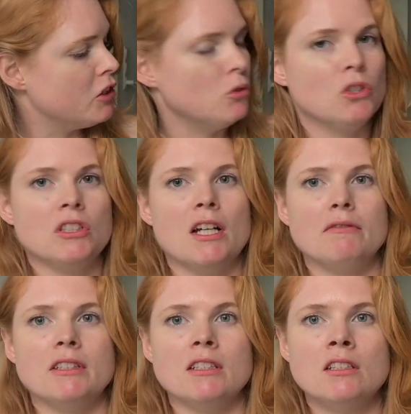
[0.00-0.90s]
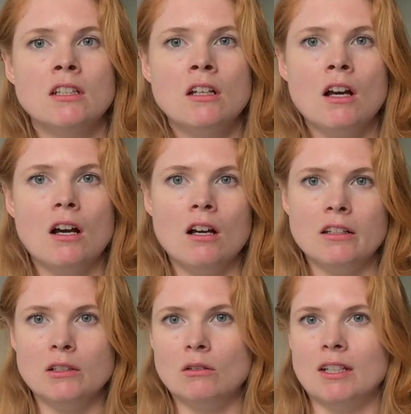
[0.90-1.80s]
You just have this
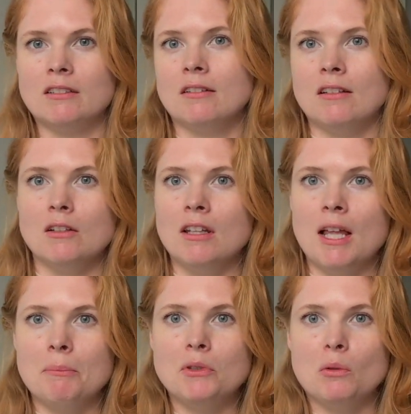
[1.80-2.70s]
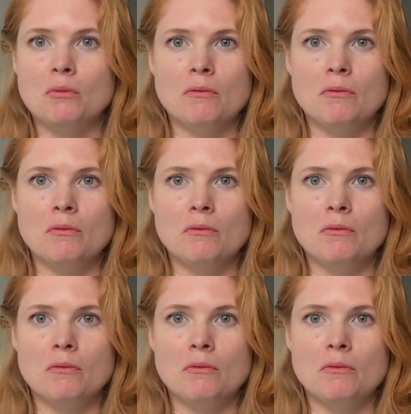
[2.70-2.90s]
little like laptop